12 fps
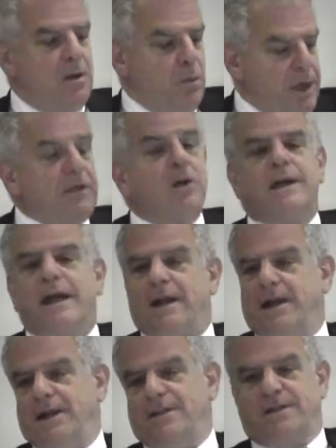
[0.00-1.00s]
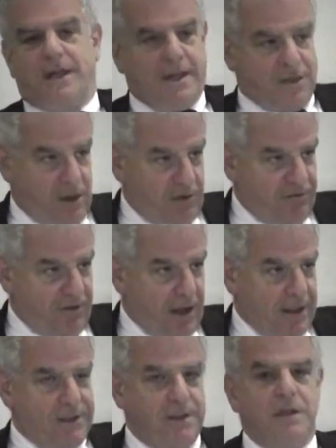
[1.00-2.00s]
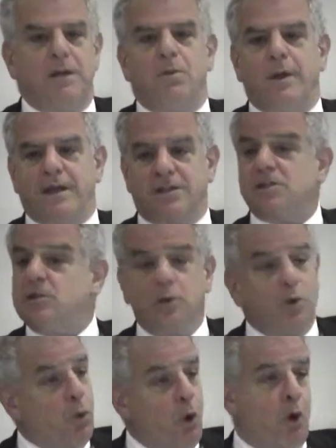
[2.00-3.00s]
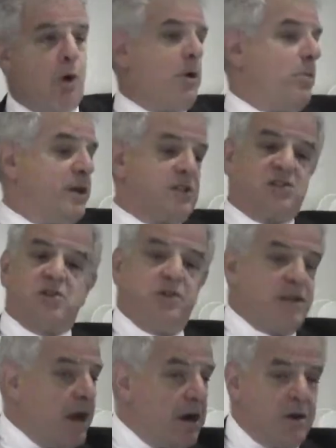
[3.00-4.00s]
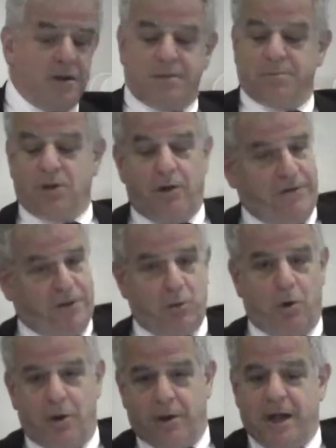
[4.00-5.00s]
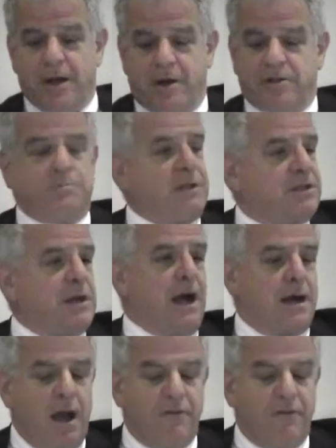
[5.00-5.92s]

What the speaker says: we look at it as no fault. We exclude war, we exclude terrorism, so if it's war or terrorism, it's not